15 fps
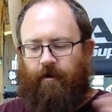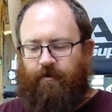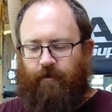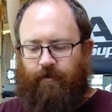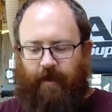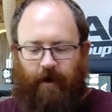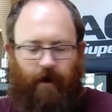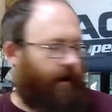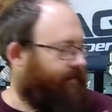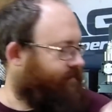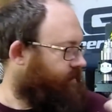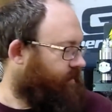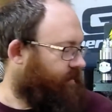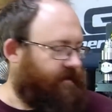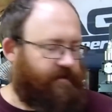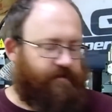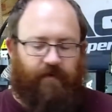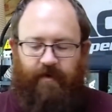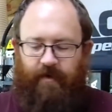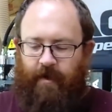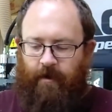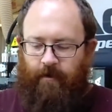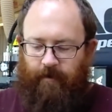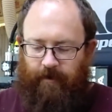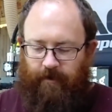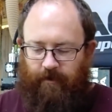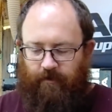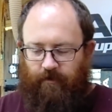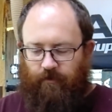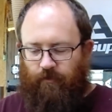I took that off so these fit down
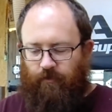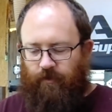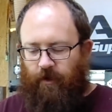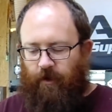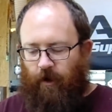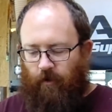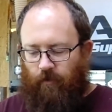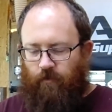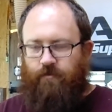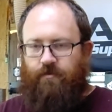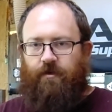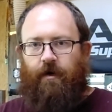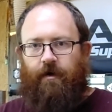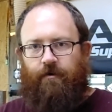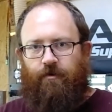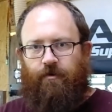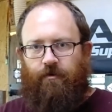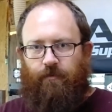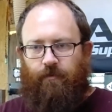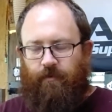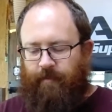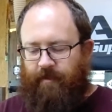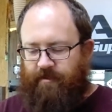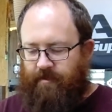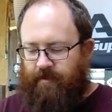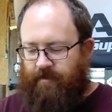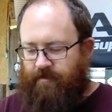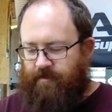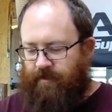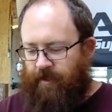into the dog holes that I drilled with my
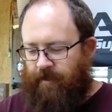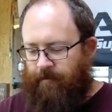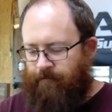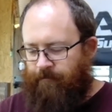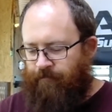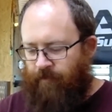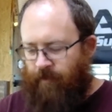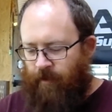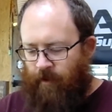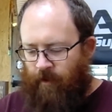CNC.